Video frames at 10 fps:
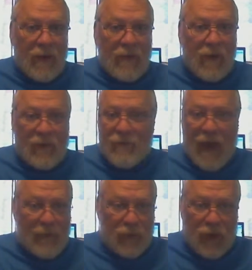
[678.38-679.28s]
of
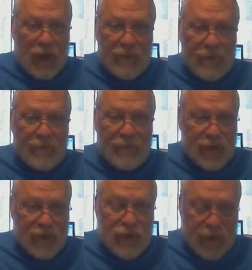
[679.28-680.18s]
Babylon
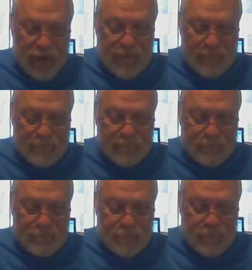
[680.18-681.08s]
mystery.
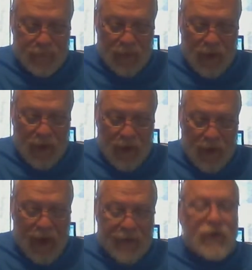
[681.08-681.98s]

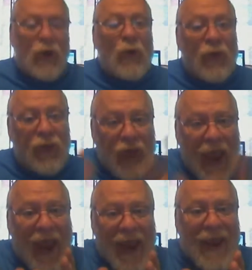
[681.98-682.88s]
And so
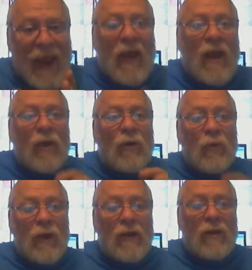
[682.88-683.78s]
they
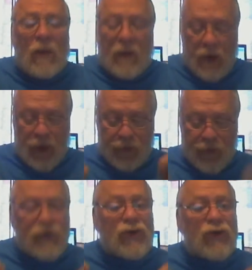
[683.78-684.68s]
will
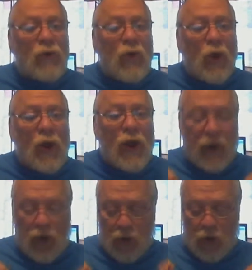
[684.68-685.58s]
destroy
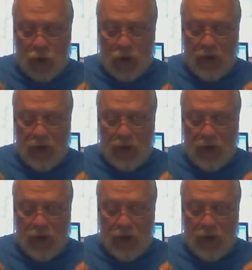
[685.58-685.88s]
her.